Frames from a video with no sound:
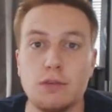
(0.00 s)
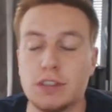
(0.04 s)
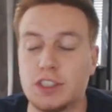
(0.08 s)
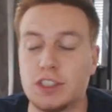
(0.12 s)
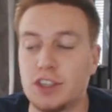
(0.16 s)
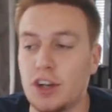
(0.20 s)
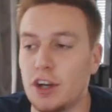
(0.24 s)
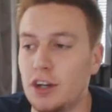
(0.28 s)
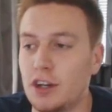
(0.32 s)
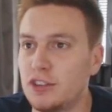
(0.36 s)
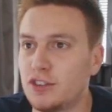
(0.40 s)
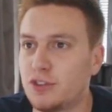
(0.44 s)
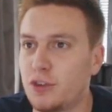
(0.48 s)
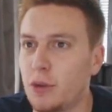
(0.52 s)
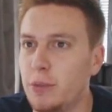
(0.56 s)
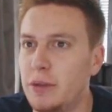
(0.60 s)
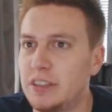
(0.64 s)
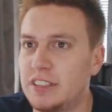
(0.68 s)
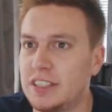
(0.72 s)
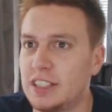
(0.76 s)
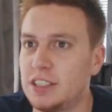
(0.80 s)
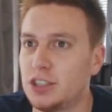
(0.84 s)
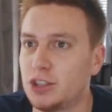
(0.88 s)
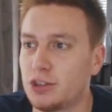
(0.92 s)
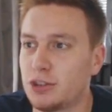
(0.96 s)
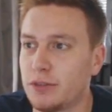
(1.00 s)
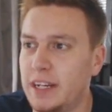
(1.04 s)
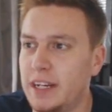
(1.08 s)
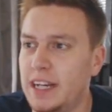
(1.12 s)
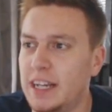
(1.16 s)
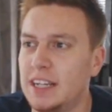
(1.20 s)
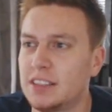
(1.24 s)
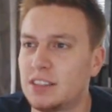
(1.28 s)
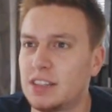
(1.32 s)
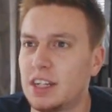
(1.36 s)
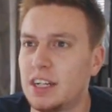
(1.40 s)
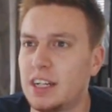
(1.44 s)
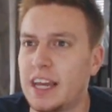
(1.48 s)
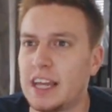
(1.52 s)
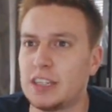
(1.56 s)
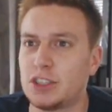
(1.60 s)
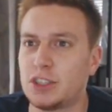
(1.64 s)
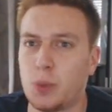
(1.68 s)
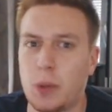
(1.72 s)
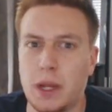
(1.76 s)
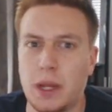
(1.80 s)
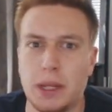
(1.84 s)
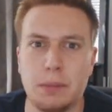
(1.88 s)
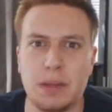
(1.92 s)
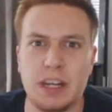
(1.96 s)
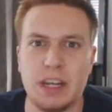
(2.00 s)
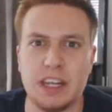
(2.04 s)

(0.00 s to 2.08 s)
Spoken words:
returns from his injury. He's going to get 20